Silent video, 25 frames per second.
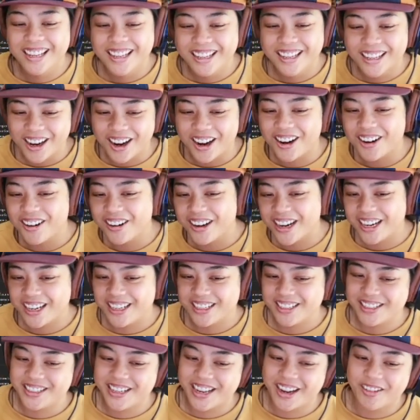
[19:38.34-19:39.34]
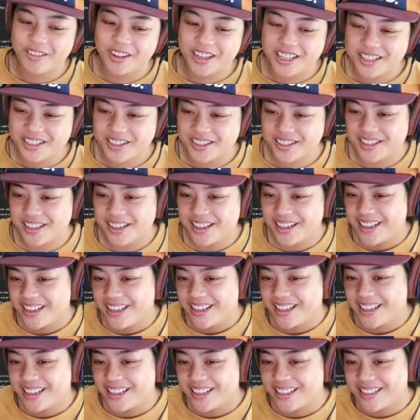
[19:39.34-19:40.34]
All right. Now, what does
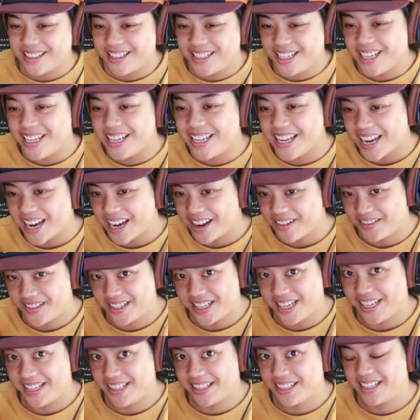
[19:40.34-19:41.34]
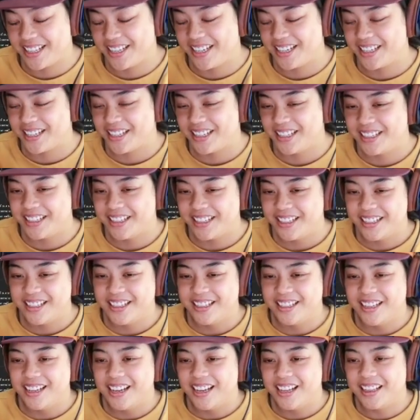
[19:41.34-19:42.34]
decaf taste like?
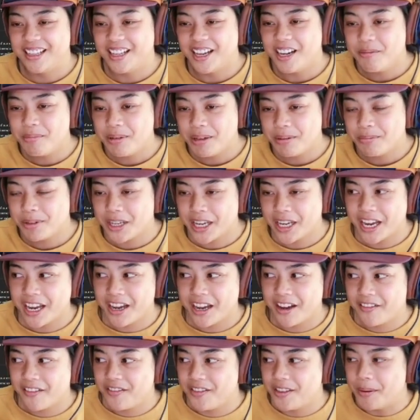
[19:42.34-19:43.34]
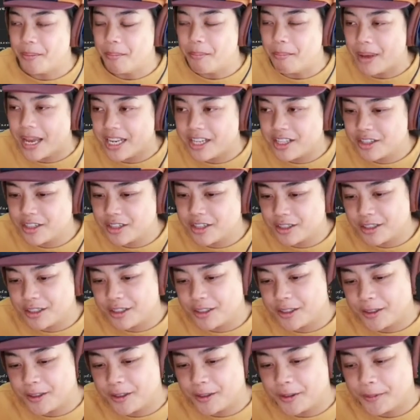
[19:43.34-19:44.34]
A lot of people have the
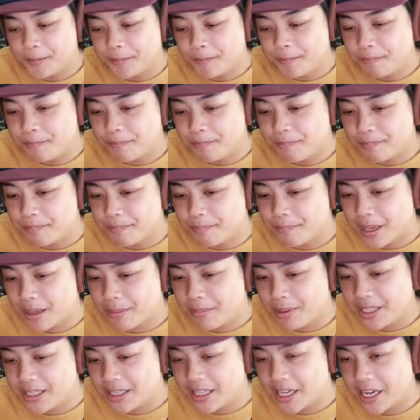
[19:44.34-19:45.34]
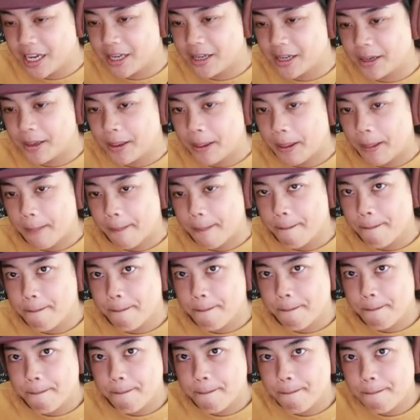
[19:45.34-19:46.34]
mental, maybe like
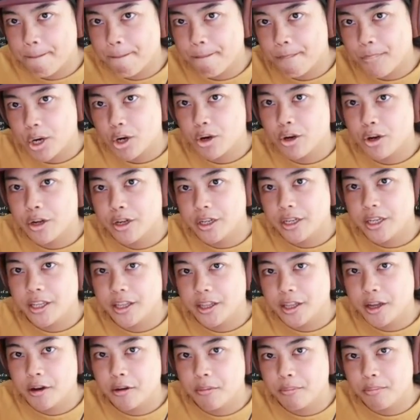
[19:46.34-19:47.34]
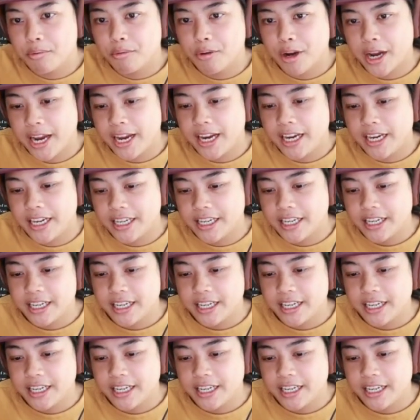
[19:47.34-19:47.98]
burned in their brain,